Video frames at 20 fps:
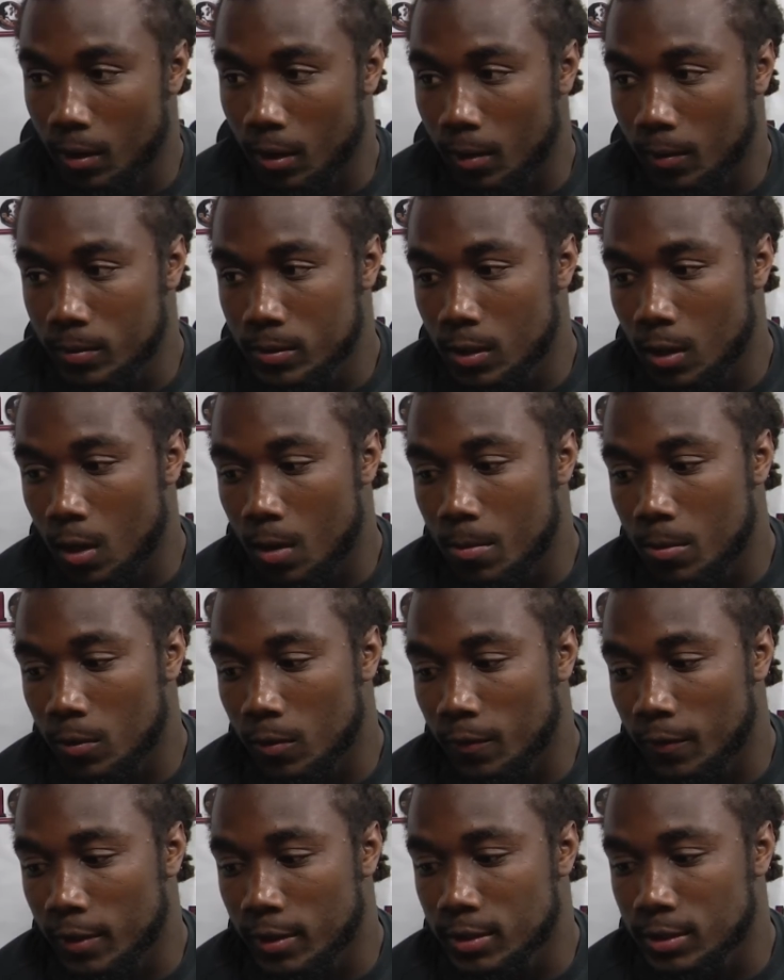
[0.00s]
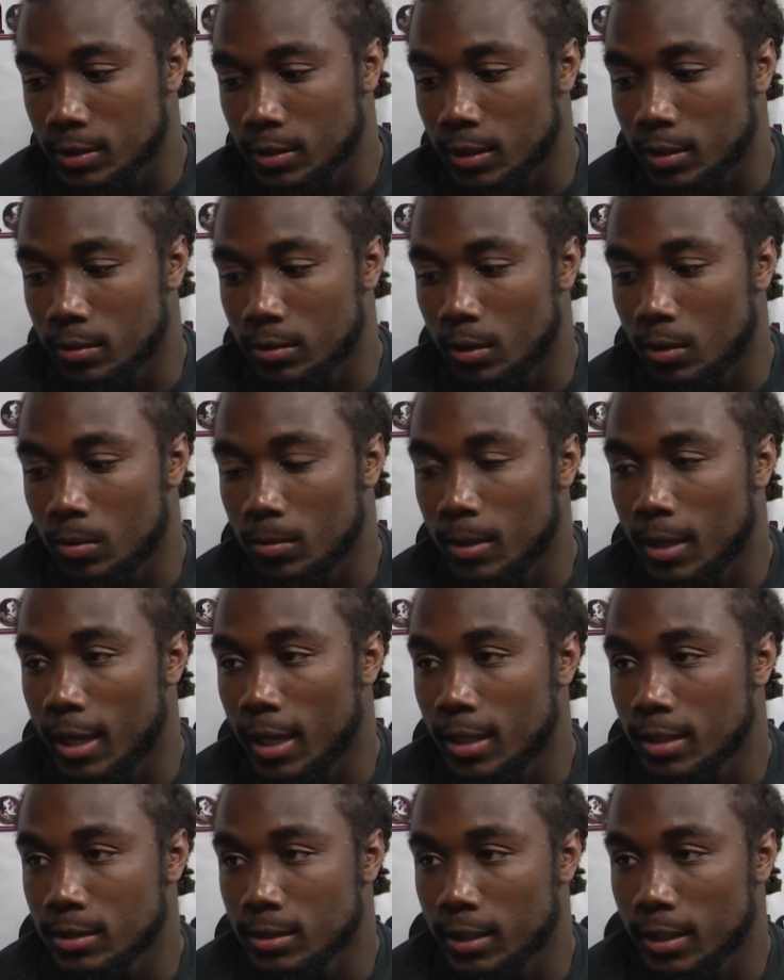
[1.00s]
It was all motivation. And, you know, them
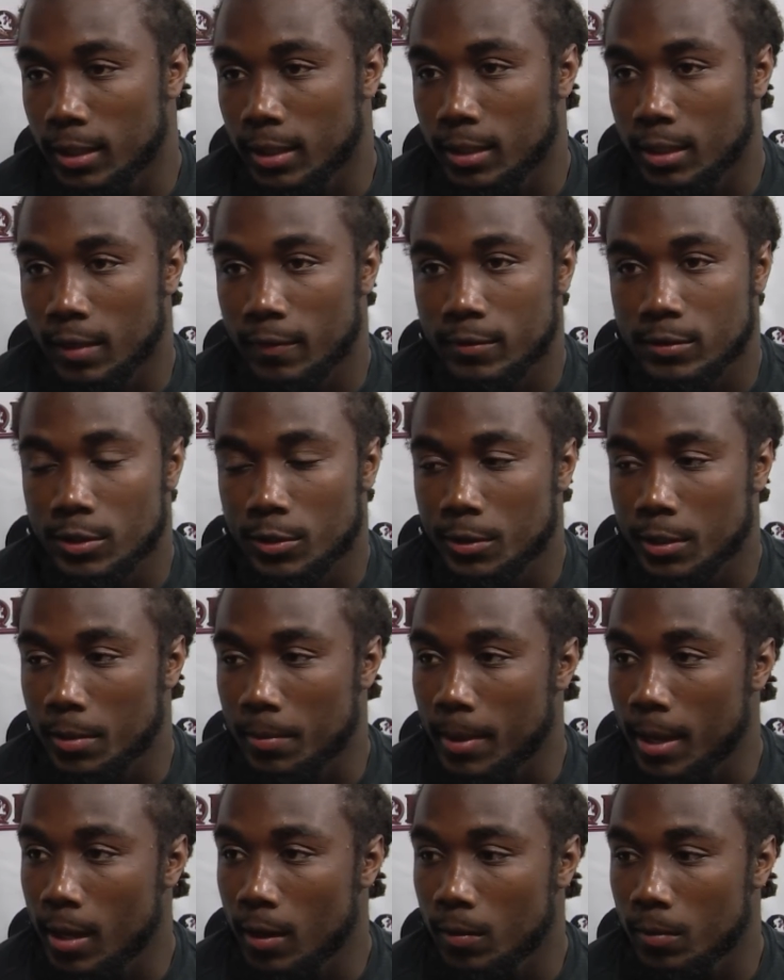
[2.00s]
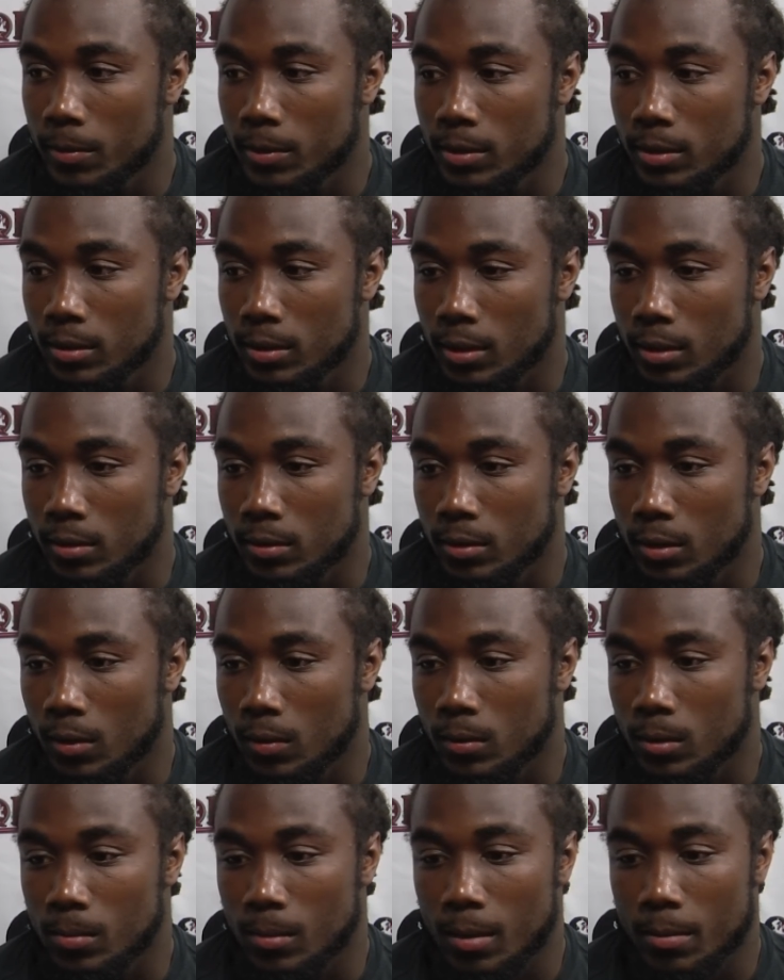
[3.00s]
guys, they ain't never turned their back on me. And, you know,
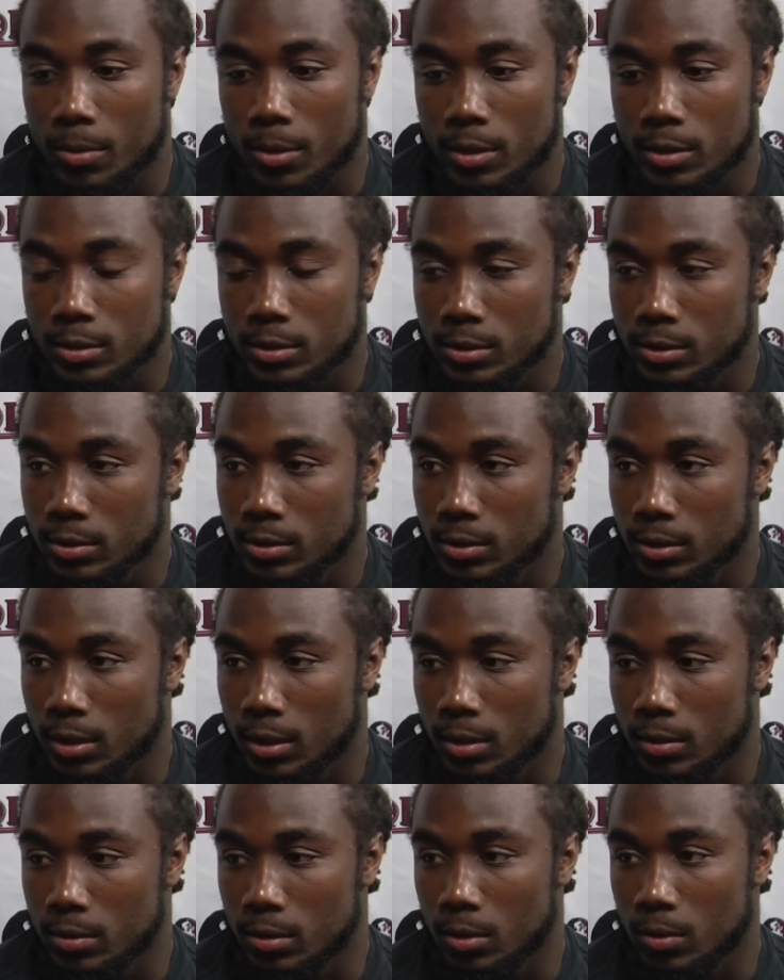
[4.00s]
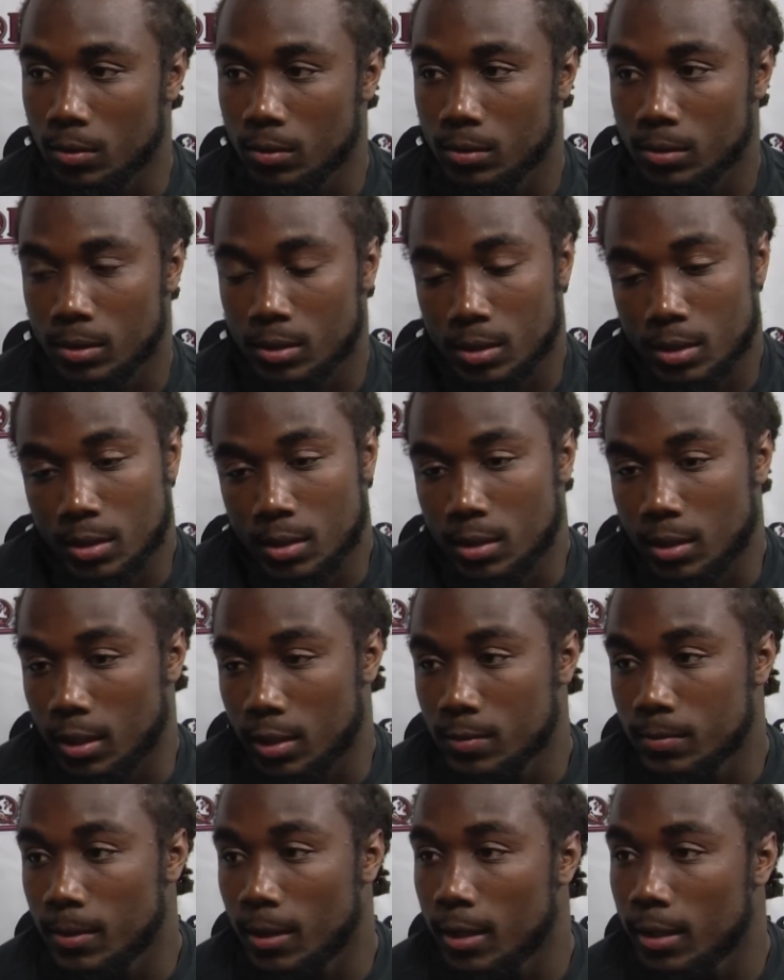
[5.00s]
they're my brothers. And, you know, that's
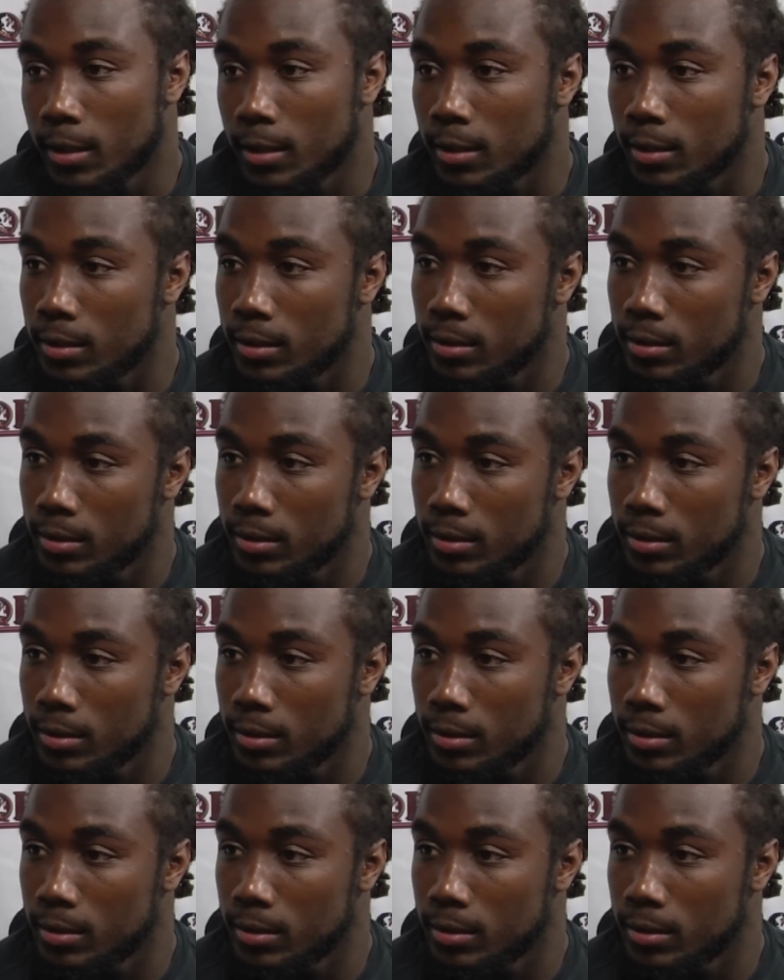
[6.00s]
about it.